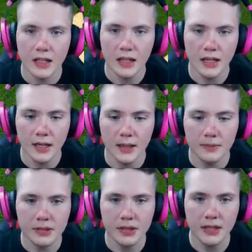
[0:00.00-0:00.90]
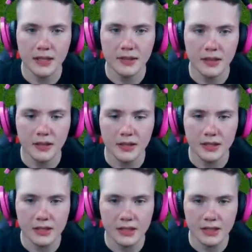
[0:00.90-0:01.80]
So then there
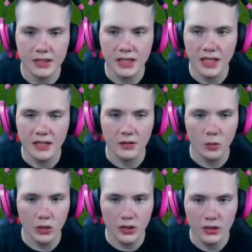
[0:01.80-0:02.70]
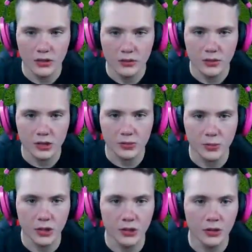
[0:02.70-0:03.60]
is the second one, which
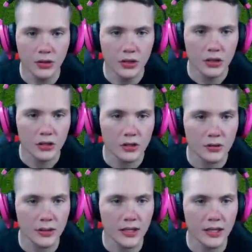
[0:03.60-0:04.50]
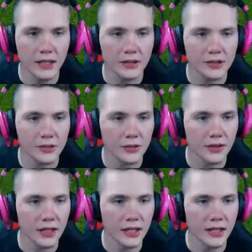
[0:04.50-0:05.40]
will create sort
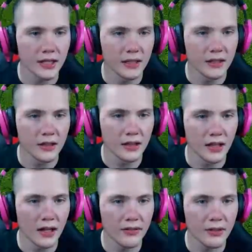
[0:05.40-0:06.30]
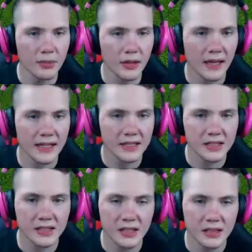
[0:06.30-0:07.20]
of a lava
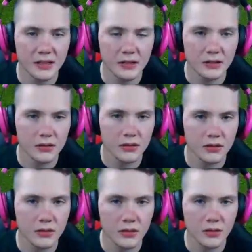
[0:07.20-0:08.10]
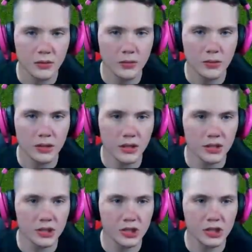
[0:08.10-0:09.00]
blast,
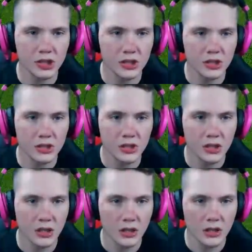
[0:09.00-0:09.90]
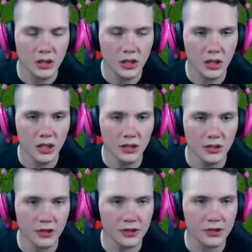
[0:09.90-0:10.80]
which
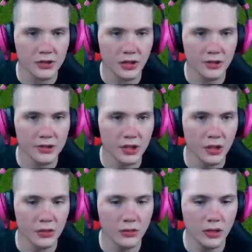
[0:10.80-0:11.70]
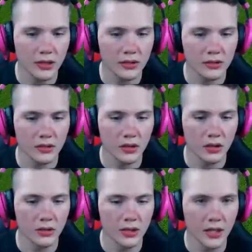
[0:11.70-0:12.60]
does also like a
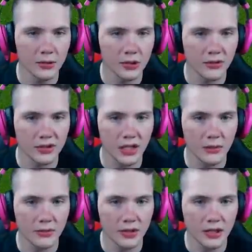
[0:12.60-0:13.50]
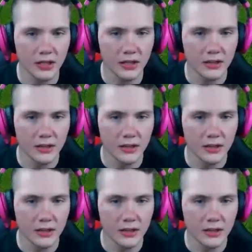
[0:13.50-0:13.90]
load of damage over time if you hit it.